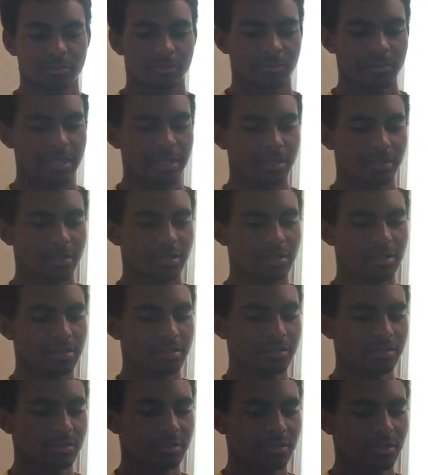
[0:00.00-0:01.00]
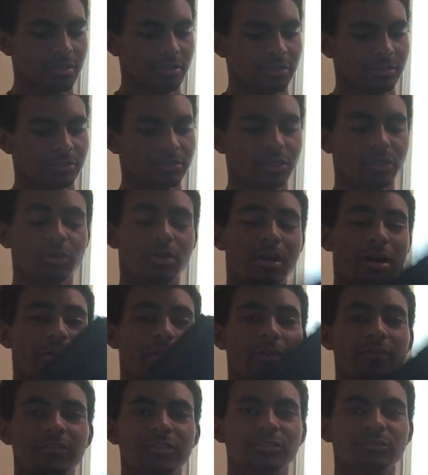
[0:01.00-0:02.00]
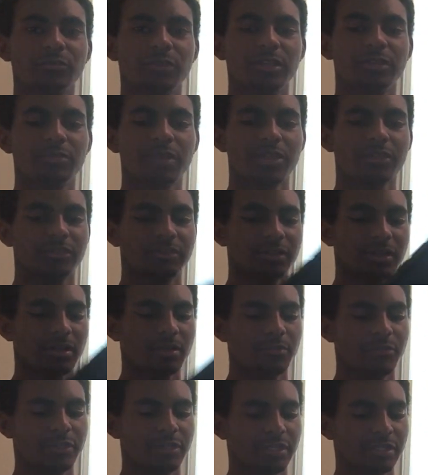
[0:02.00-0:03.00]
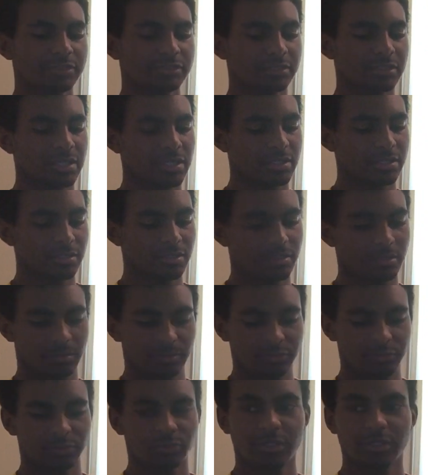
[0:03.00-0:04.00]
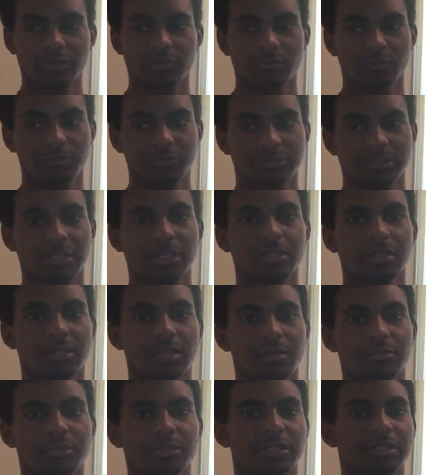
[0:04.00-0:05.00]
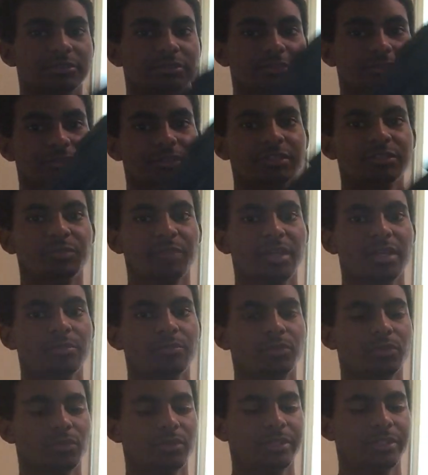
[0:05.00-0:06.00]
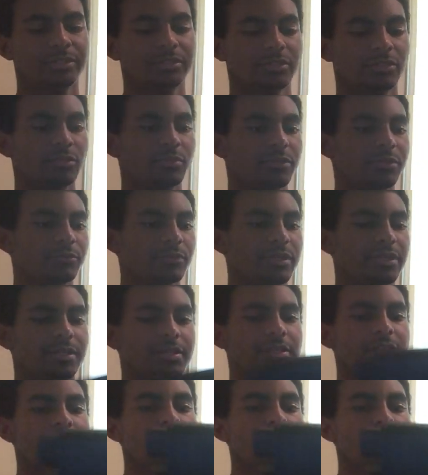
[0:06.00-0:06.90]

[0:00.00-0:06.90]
at a con. So I'll have this ready by the time the next con comes when I go to Louisiana Comic Con. So this bad boy is gonna be ready